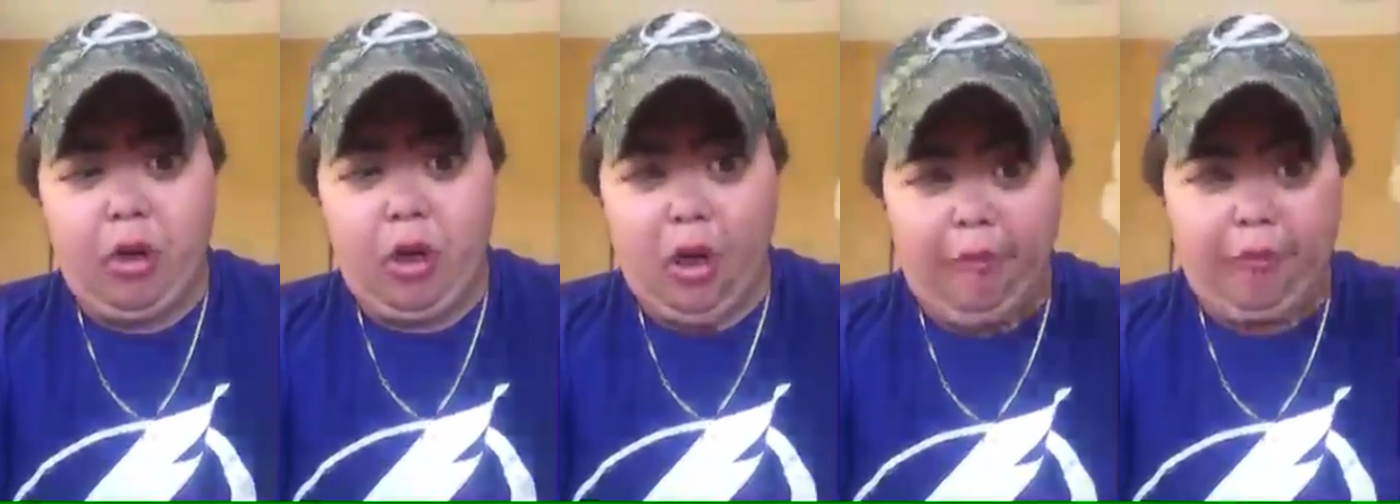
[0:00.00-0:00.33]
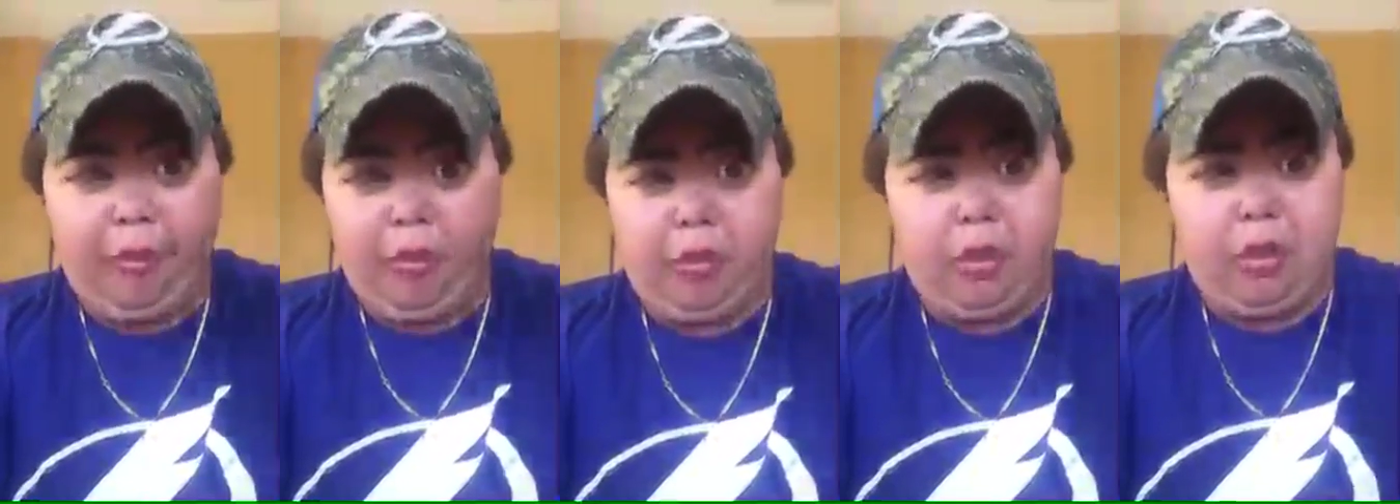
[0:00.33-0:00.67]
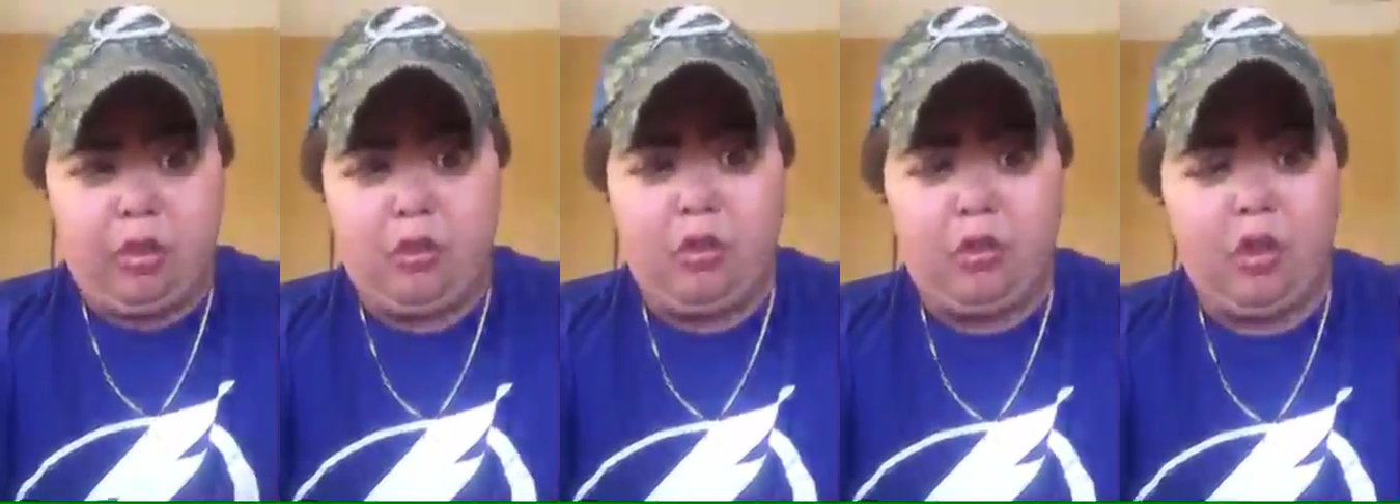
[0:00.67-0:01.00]
It uploads
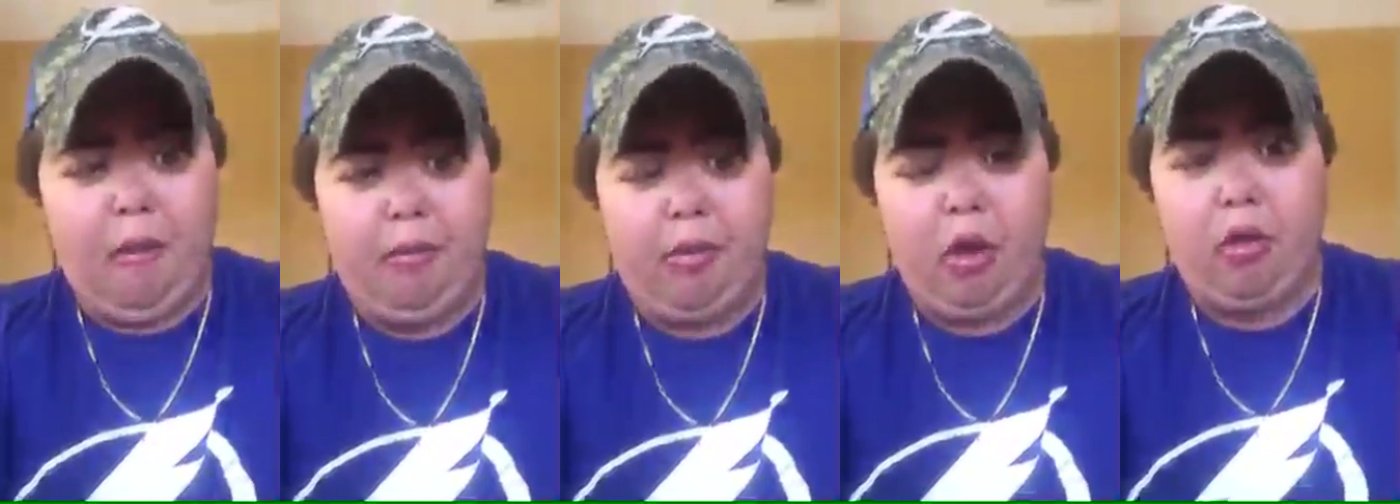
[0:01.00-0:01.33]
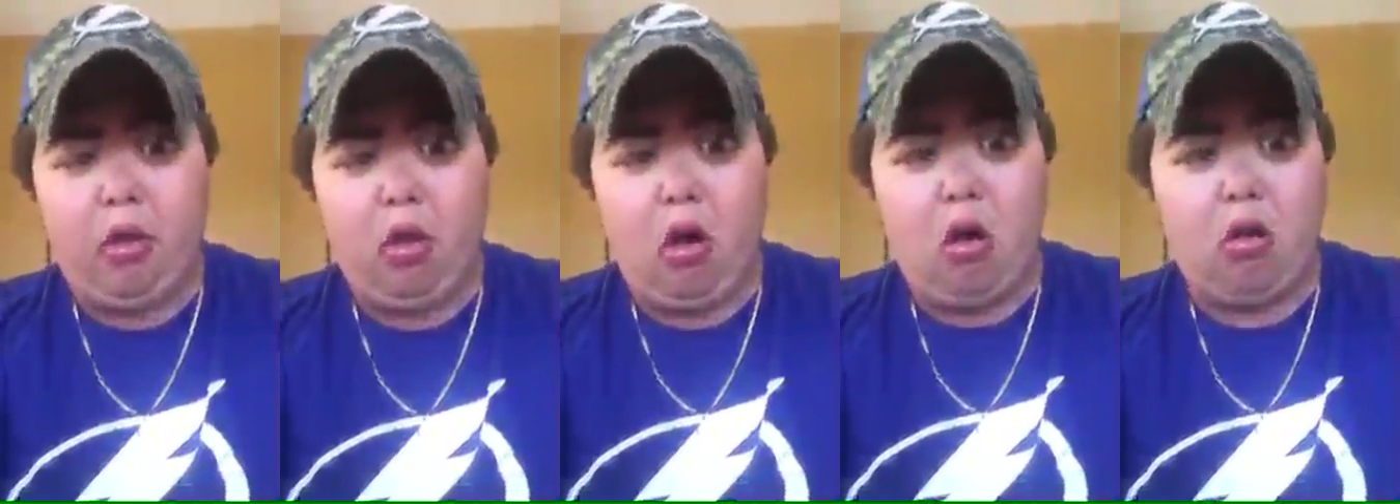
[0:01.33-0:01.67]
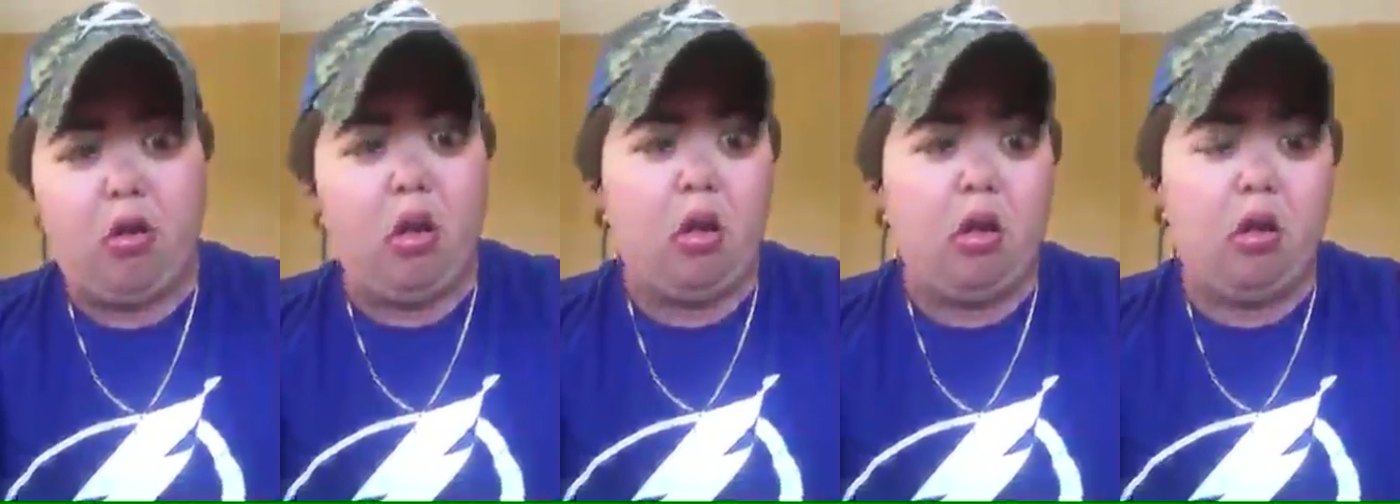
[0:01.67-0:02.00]
as soon as I'm done
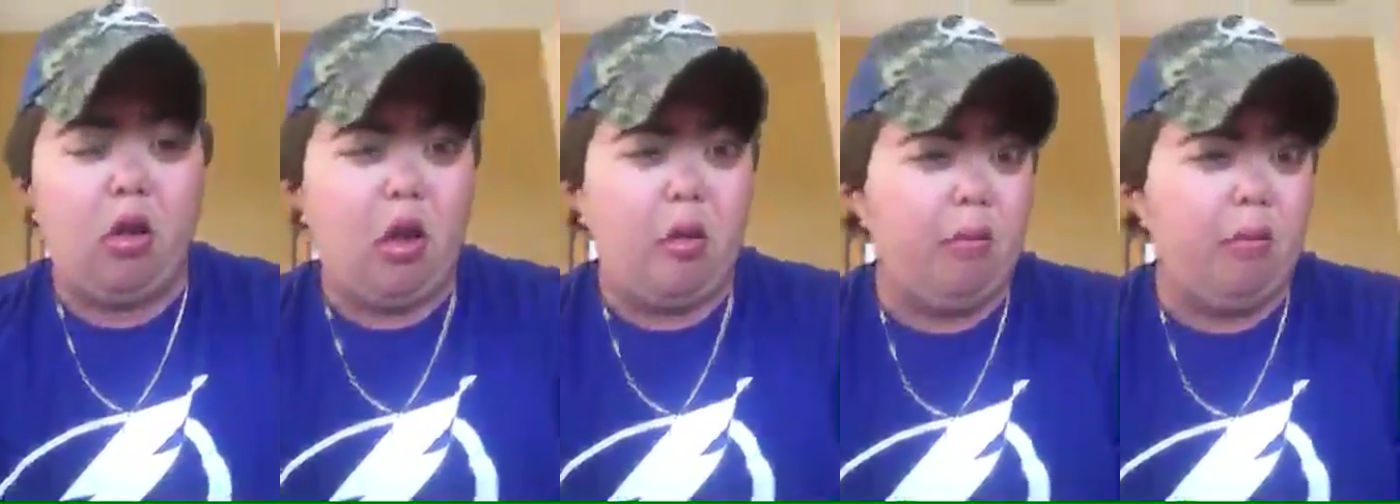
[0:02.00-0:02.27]
talking.